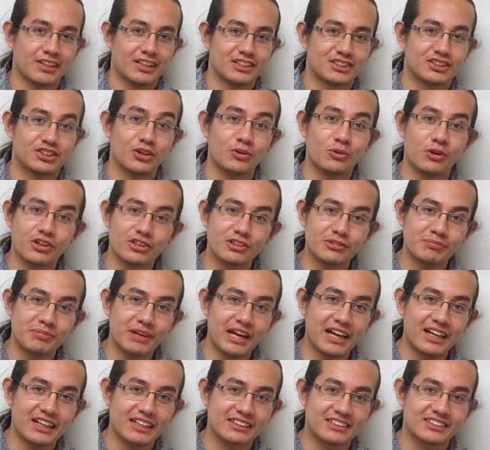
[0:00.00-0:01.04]
So welcome
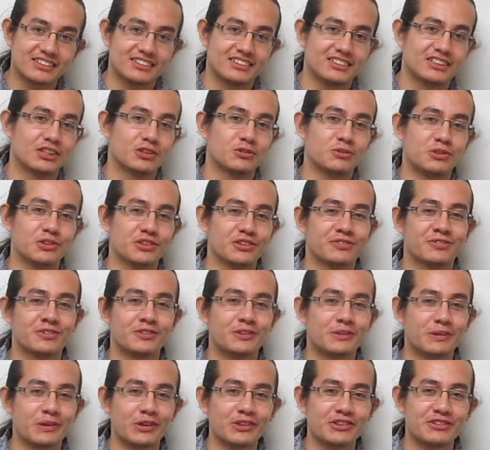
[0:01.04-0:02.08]
back to the
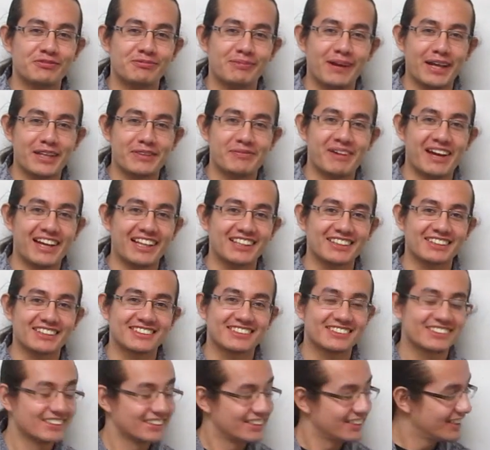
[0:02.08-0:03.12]
wonderful world of mathematics.